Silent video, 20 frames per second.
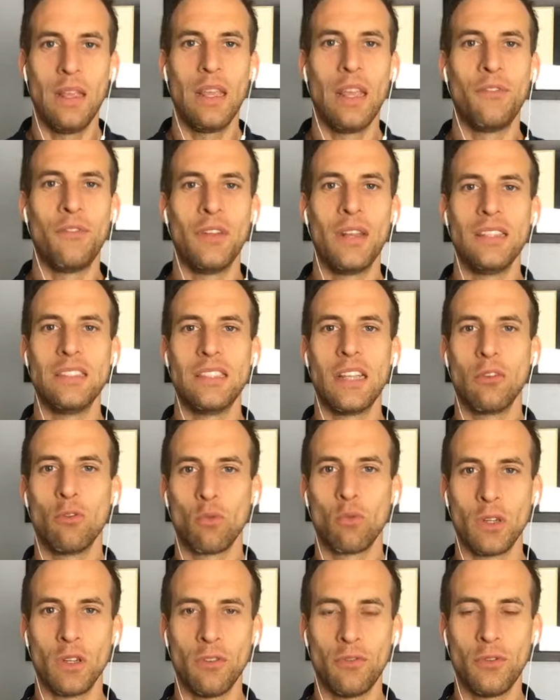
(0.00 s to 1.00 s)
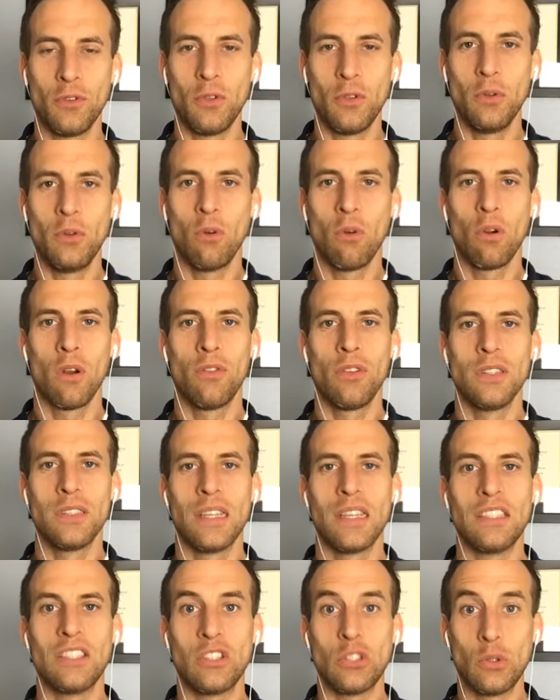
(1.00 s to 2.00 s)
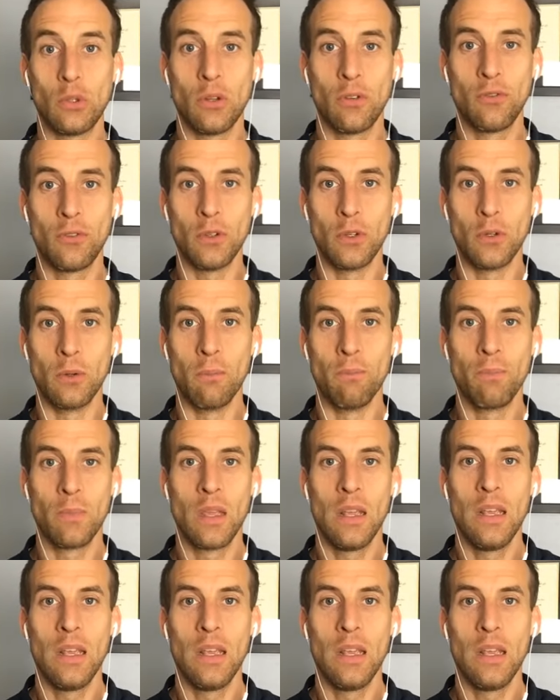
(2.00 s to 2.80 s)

if it is a real food or if it is a pseudo food.